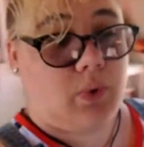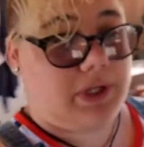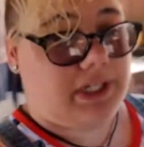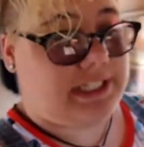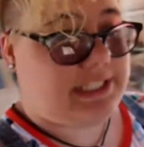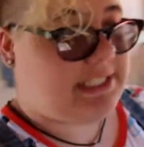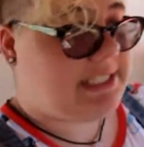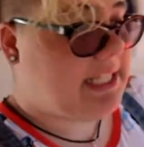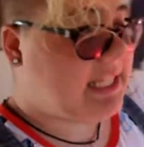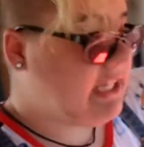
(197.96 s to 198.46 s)
it
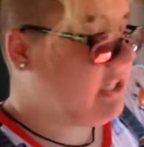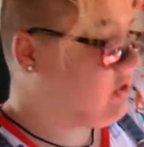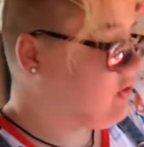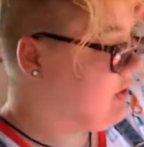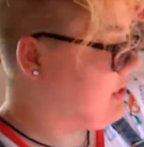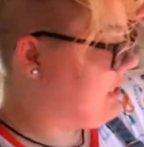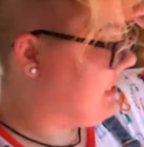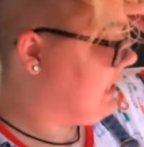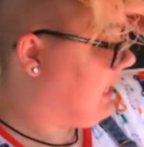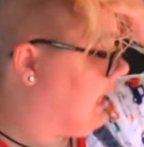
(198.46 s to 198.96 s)
is later
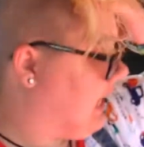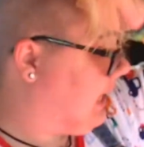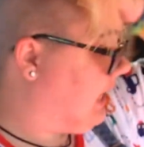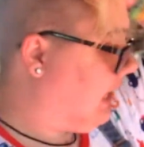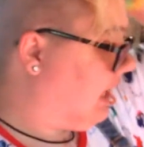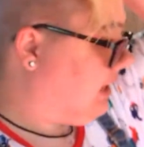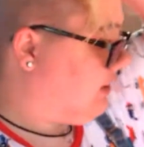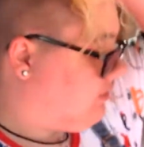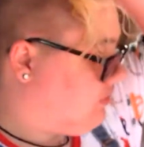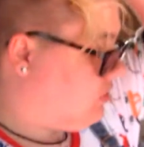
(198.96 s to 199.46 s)
in the day.
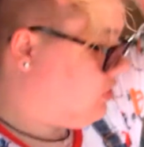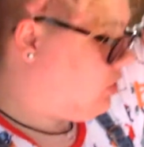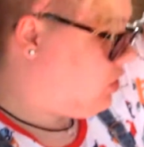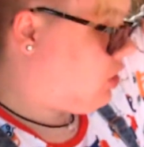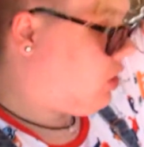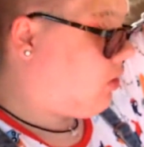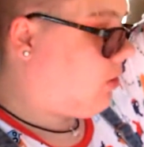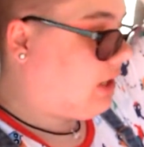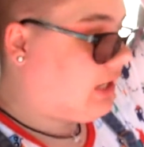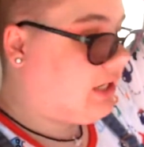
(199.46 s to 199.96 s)
I have
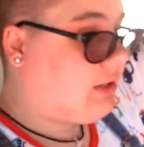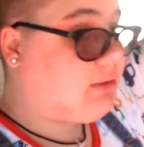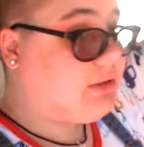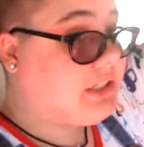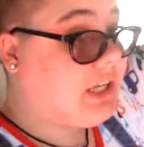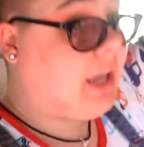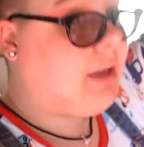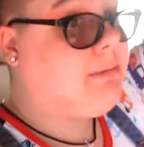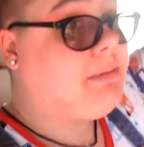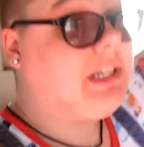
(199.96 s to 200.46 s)
no idea what
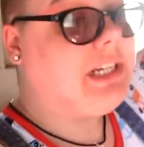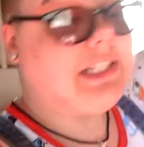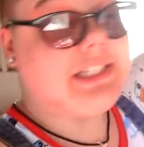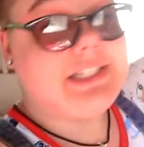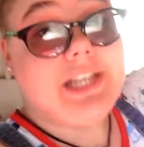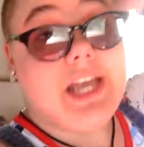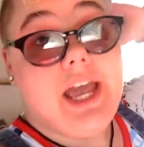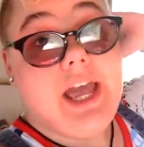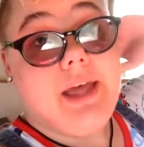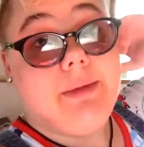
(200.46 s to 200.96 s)
time it is,
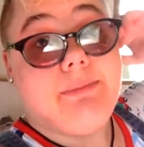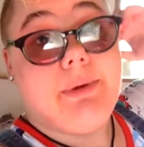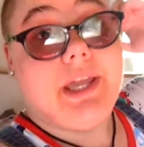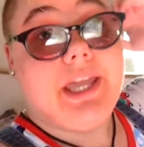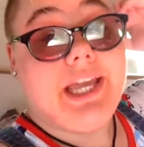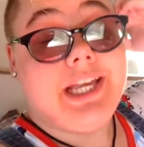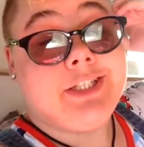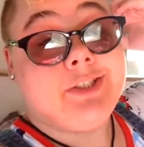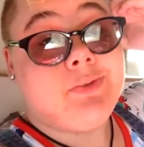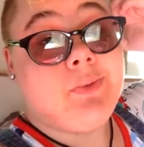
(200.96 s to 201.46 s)
but
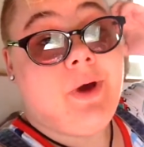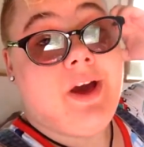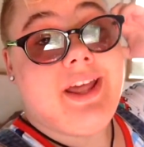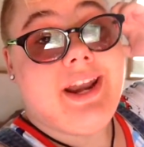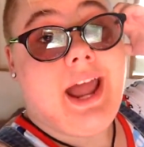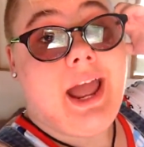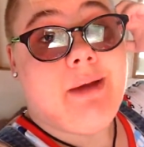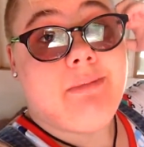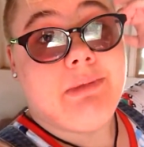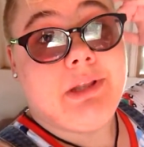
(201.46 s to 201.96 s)
guess
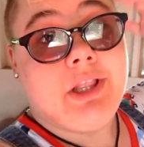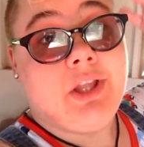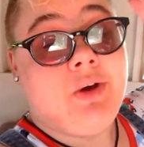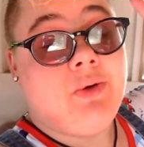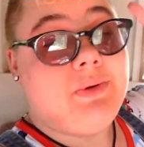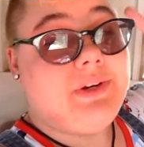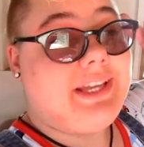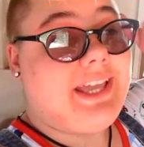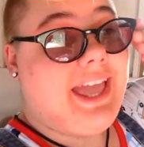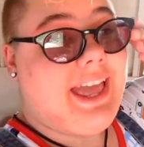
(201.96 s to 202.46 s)
what? I'm
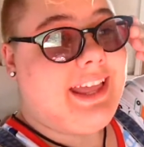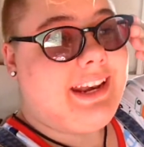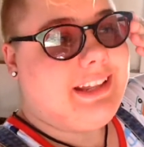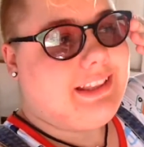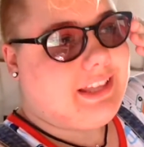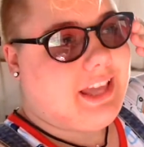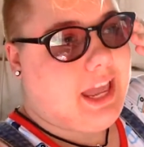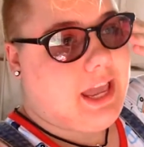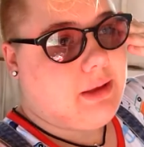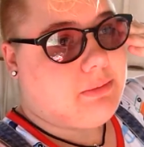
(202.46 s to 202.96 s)
alone again at
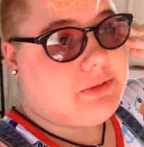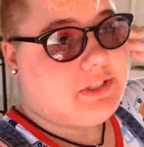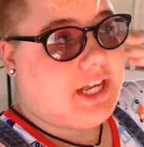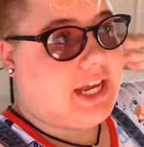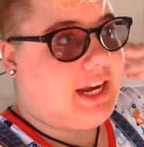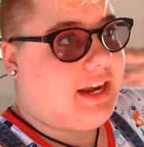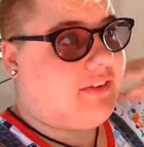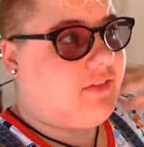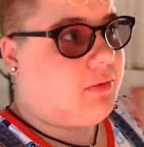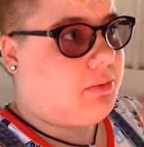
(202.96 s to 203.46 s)
the
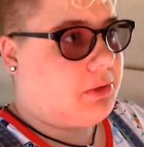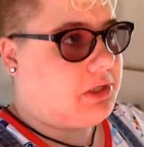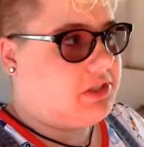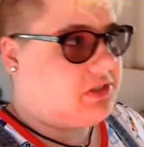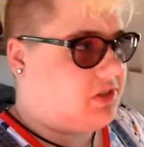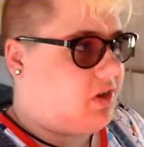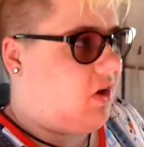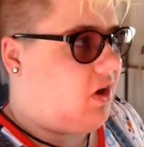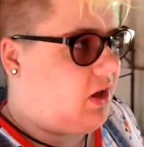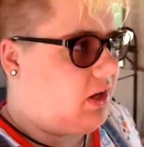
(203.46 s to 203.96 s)
campsite.
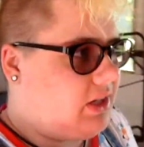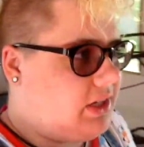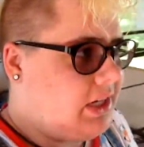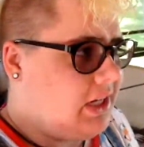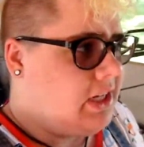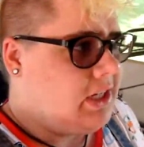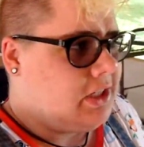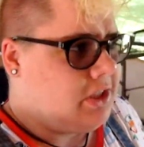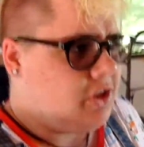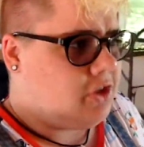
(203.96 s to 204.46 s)
Everybody's gone
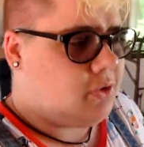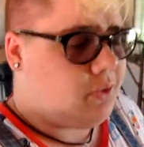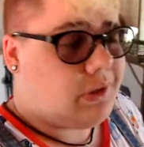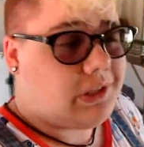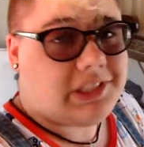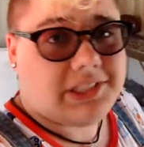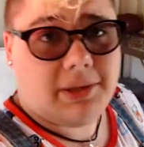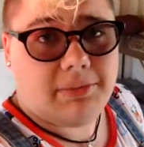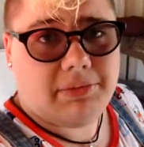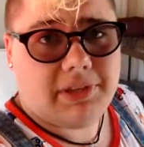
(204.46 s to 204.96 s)
doing
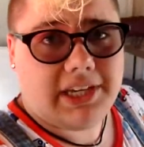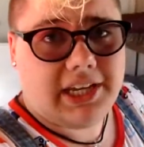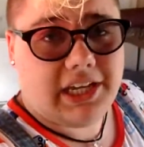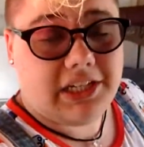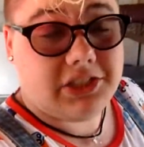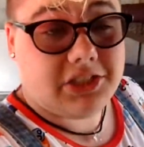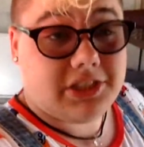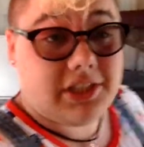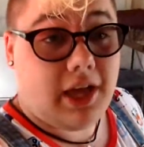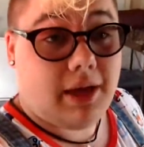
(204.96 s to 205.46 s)
something. I
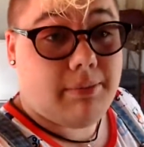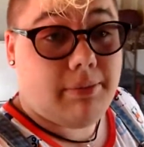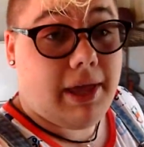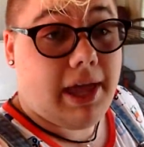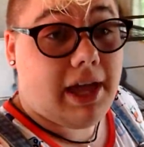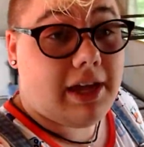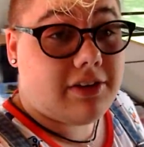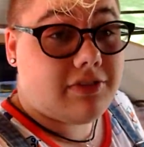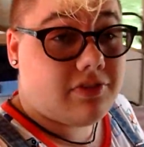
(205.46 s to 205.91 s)
just got back